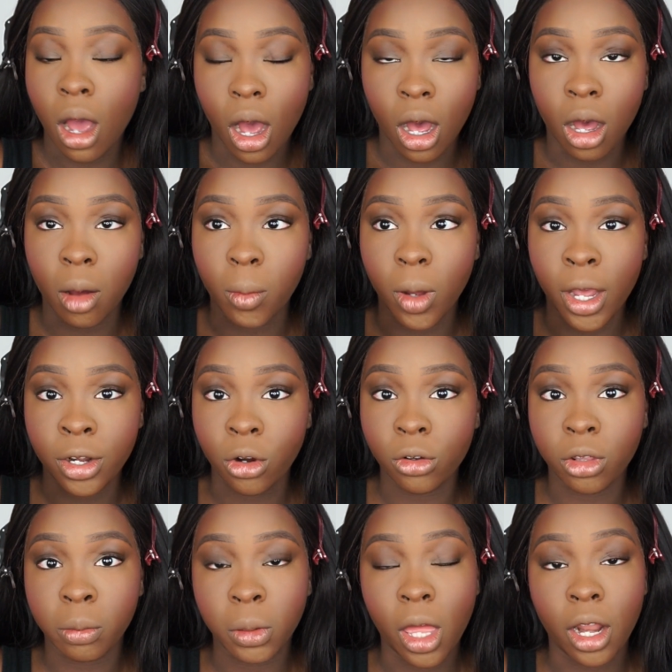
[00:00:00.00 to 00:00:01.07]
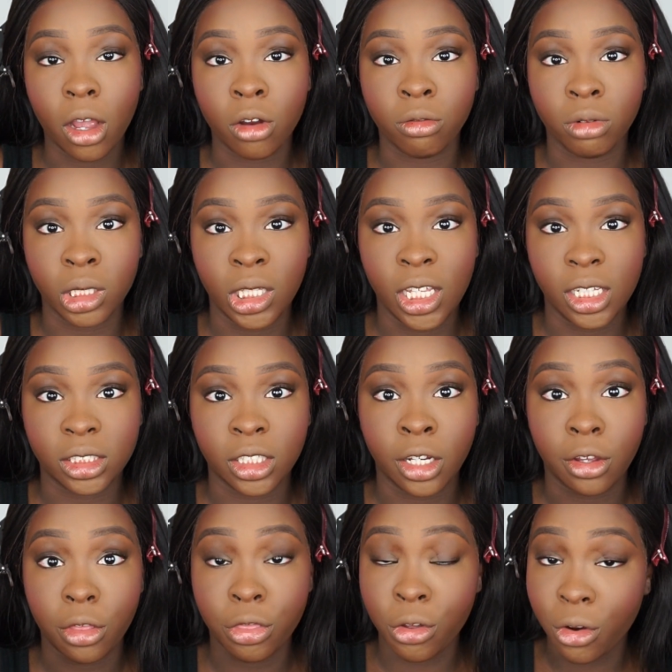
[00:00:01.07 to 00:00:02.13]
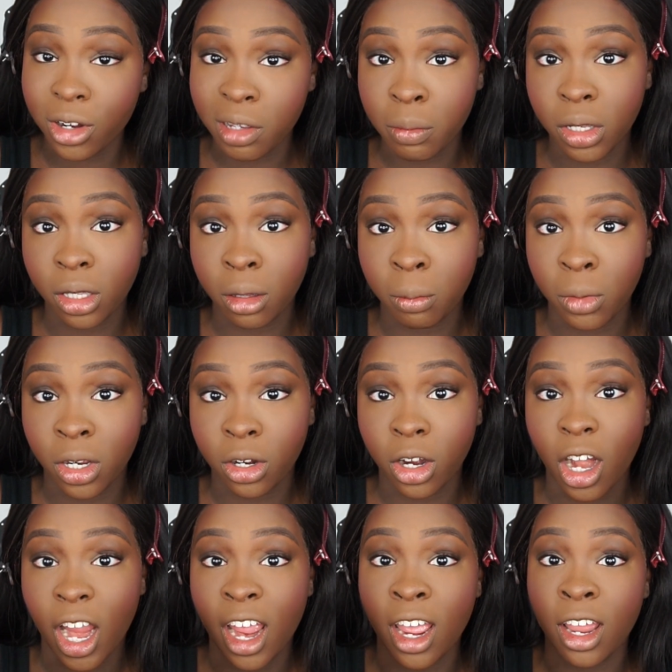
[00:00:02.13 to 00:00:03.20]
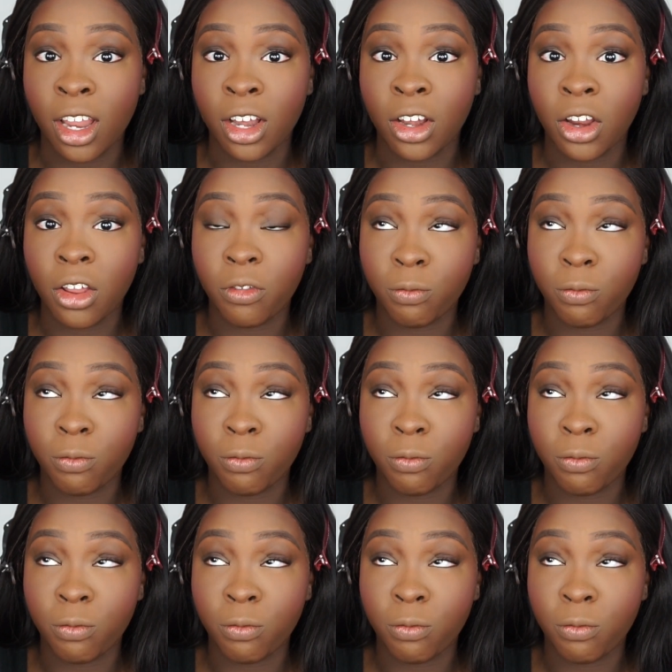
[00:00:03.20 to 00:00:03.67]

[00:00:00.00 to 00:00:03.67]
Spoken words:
I know they're planning on releasing 30 milliliter and